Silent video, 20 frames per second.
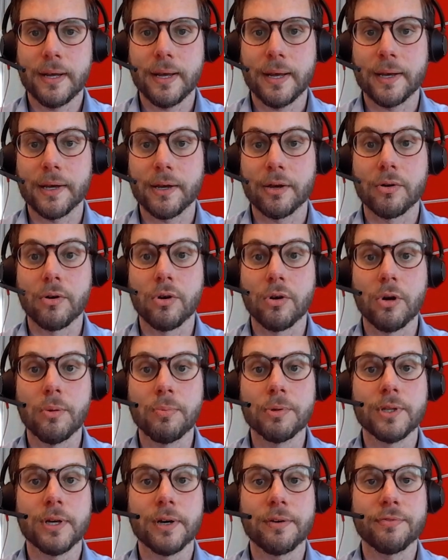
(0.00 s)
in a
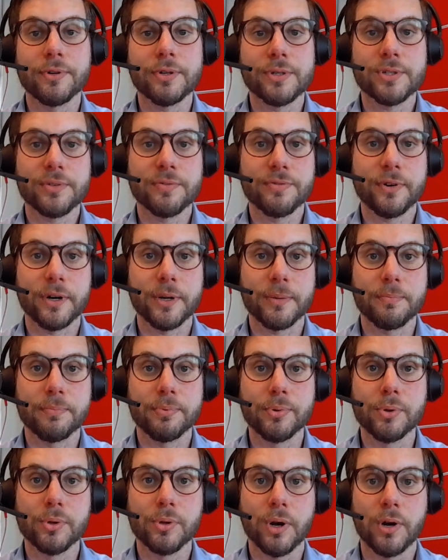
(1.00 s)
global diversified
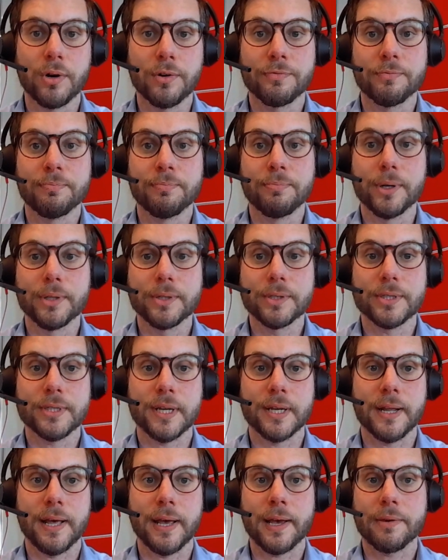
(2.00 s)
pool of bonds
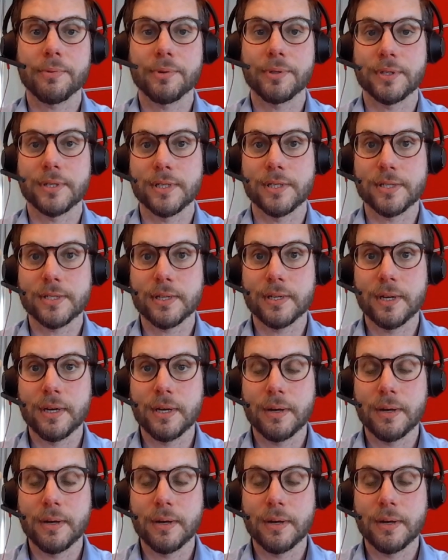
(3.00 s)
and equities,